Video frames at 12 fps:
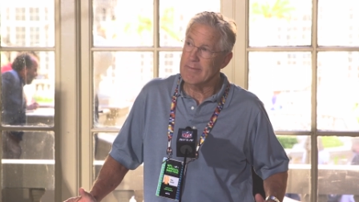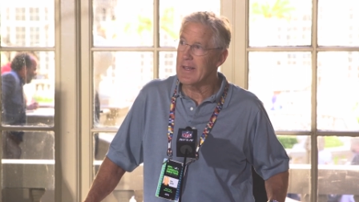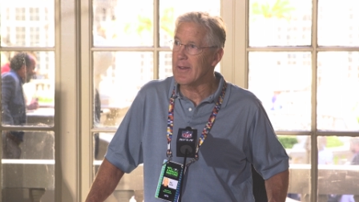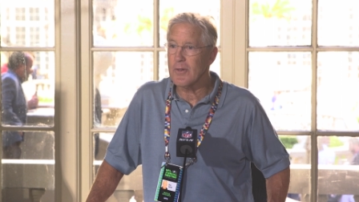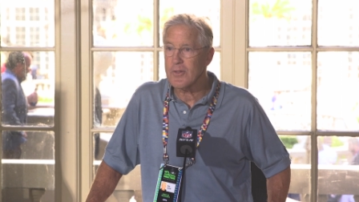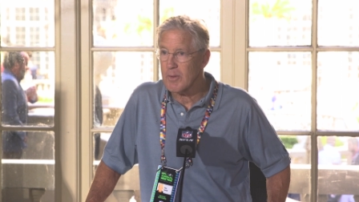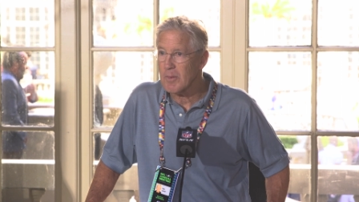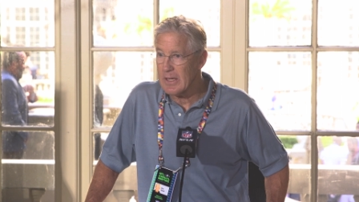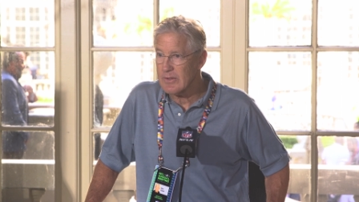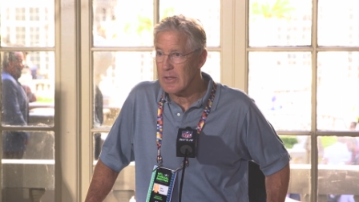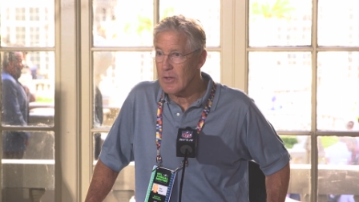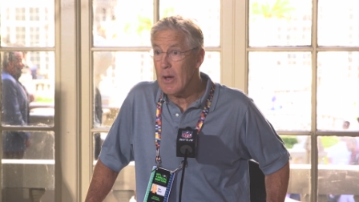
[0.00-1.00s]
Yeah, there's some
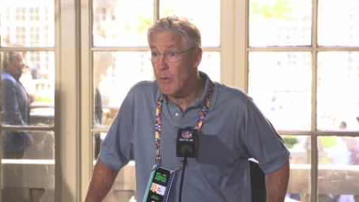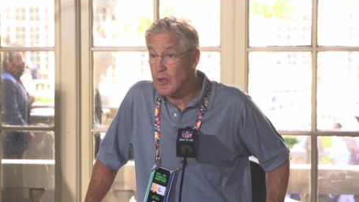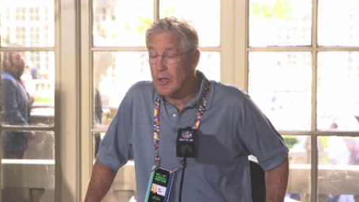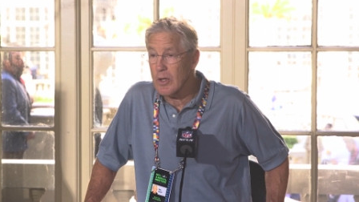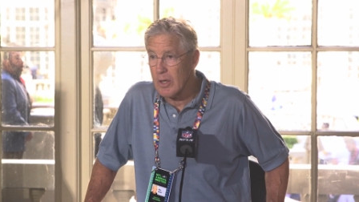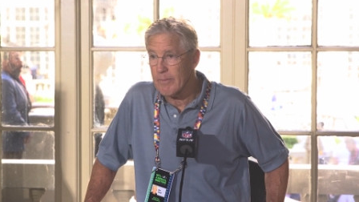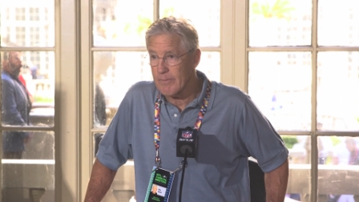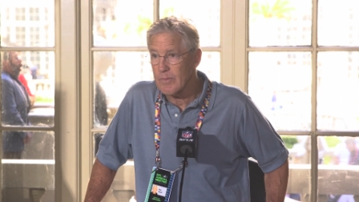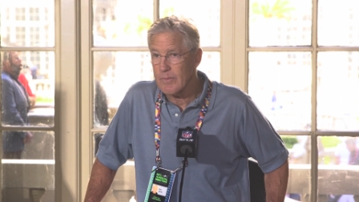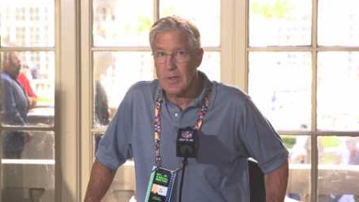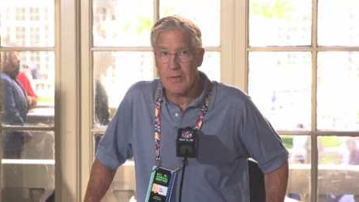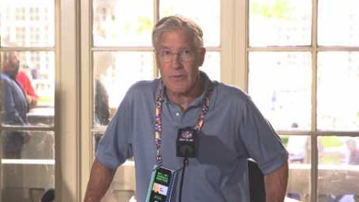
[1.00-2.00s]
guys out there. Yeah, we're still looking.
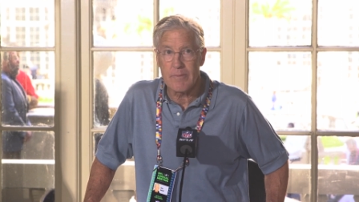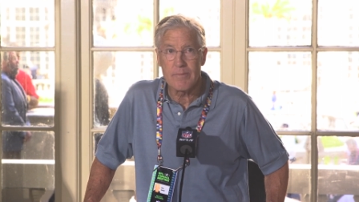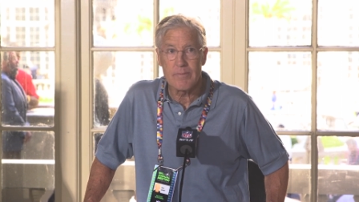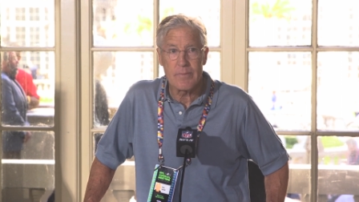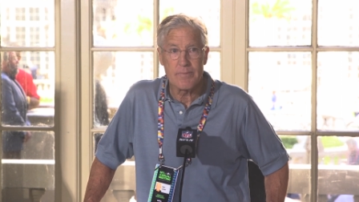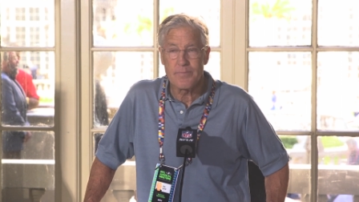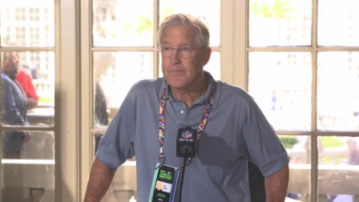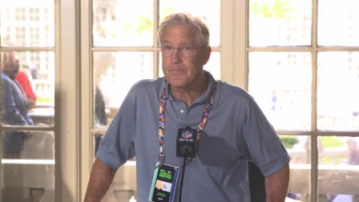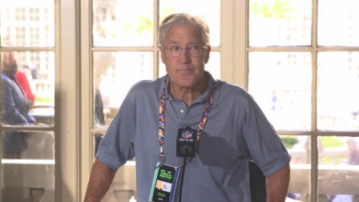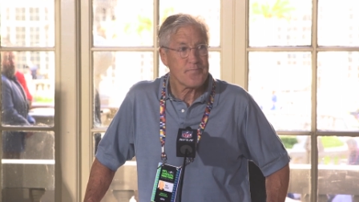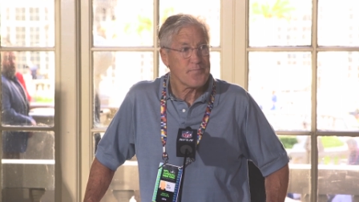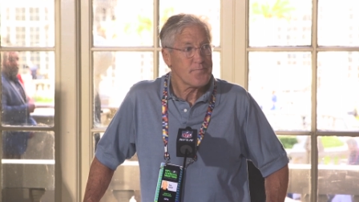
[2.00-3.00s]
Yes. You're hey, Coach,
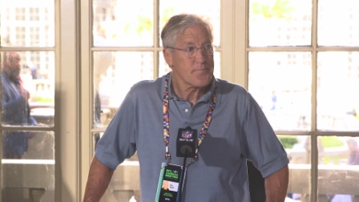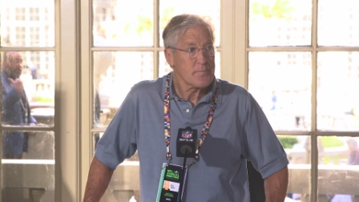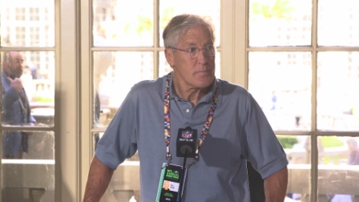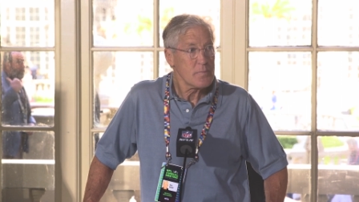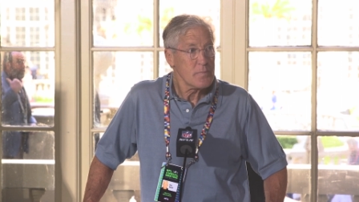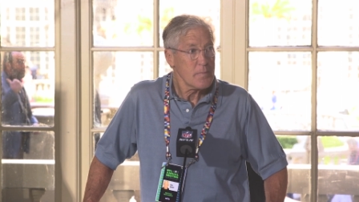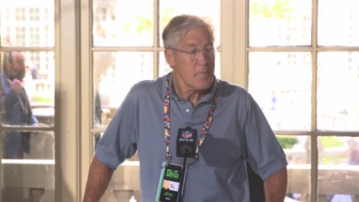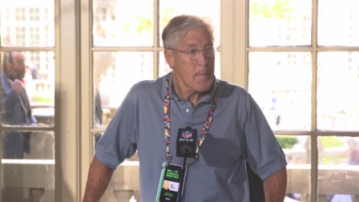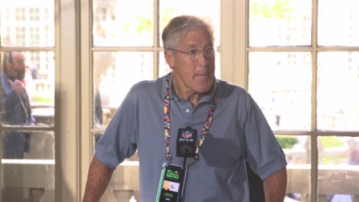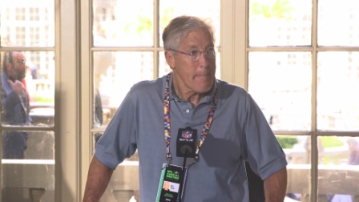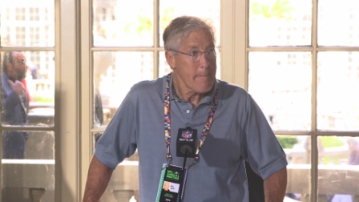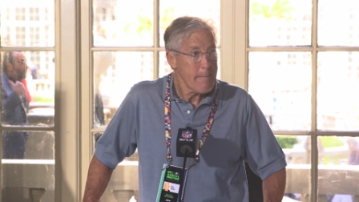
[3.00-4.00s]
fans. What do you think of
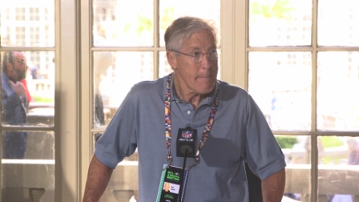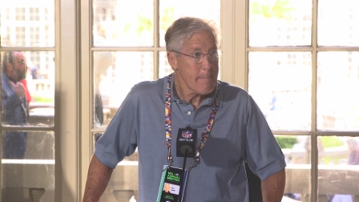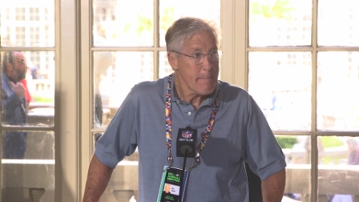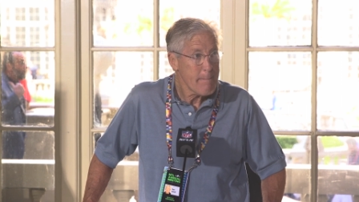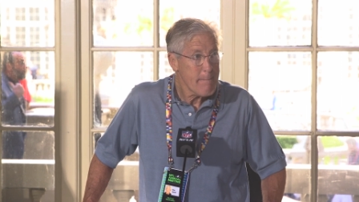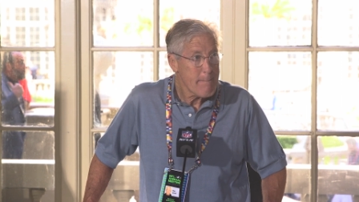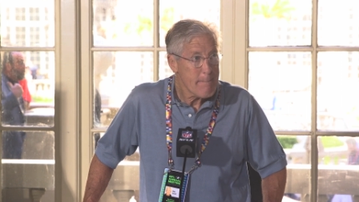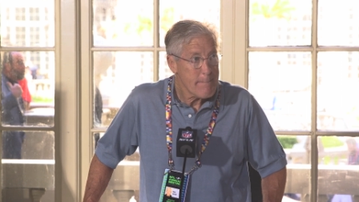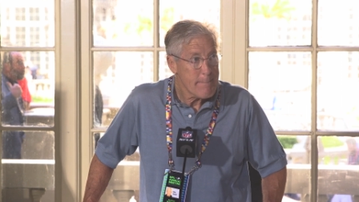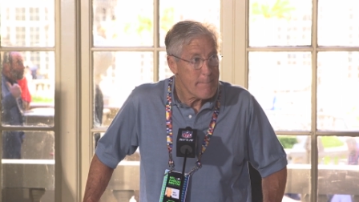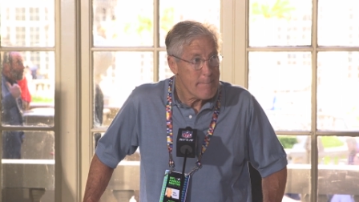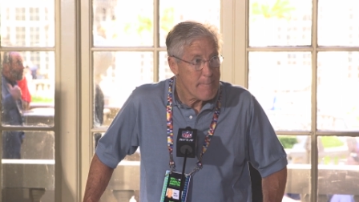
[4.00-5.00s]
Mike McDaniel's
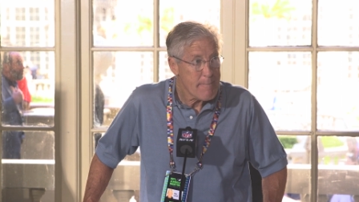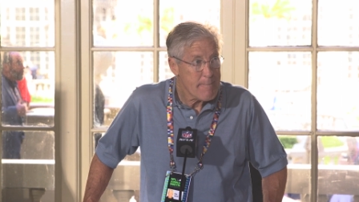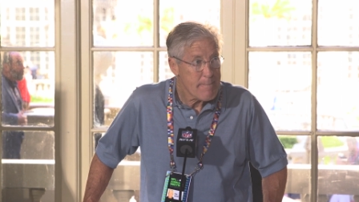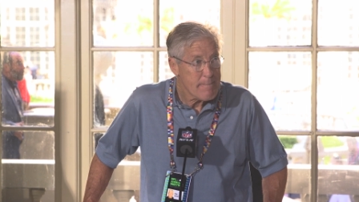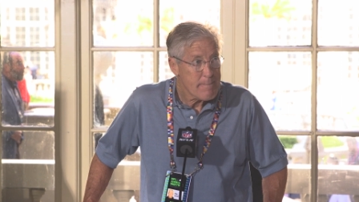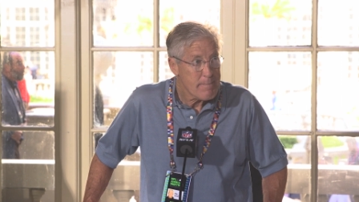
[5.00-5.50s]
prospects as a head coach